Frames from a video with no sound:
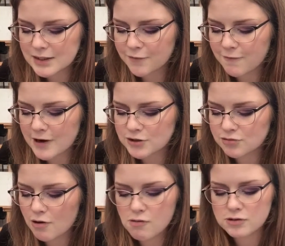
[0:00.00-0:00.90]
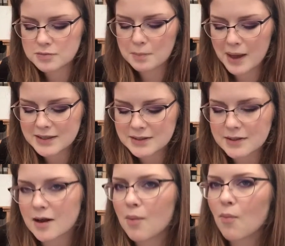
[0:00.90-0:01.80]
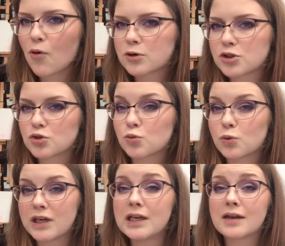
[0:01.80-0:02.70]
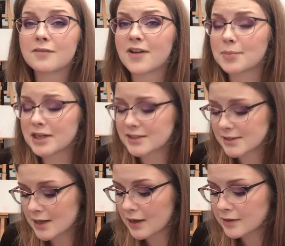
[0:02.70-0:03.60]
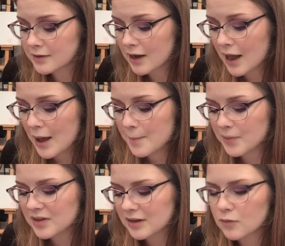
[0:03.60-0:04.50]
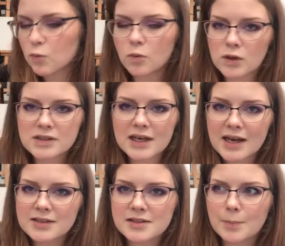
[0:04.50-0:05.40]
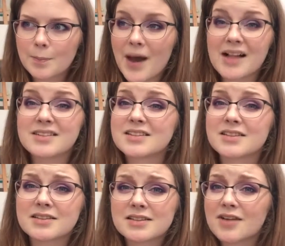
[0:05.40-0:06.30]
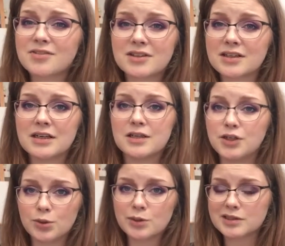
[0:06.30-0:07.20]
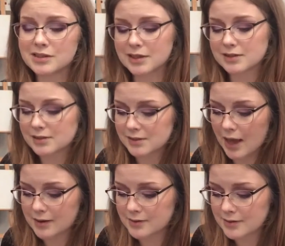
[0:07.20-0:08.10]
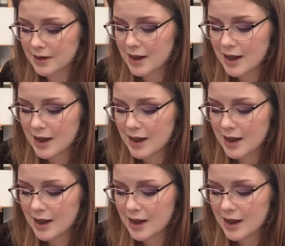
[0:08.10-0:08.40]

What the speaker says: The fresh rose makes it a more sweet and feminine scent, but once again, it's a balance. It's definitely a unisex scent.